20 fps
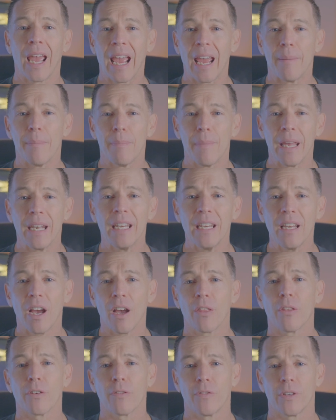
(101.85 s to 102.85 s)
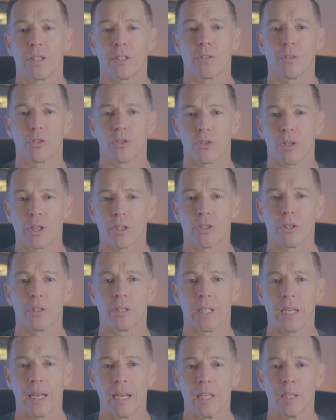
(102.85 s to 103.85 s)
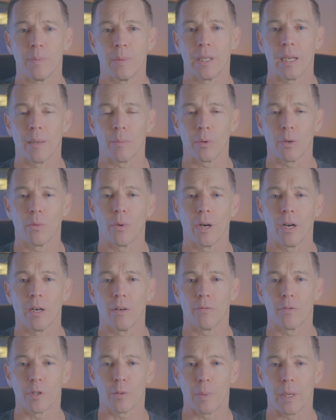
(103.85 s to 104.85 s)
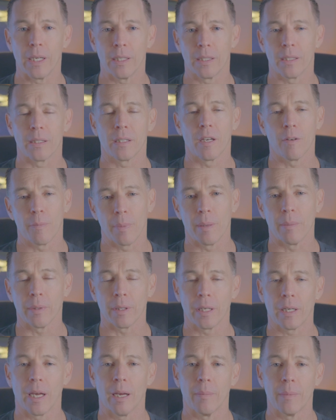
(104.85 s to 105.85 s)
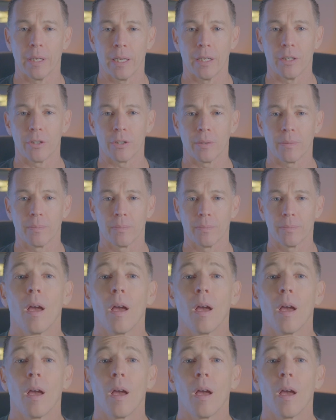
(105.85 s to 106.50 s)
and many other physical structures and aids became required for spaces of public accommodation.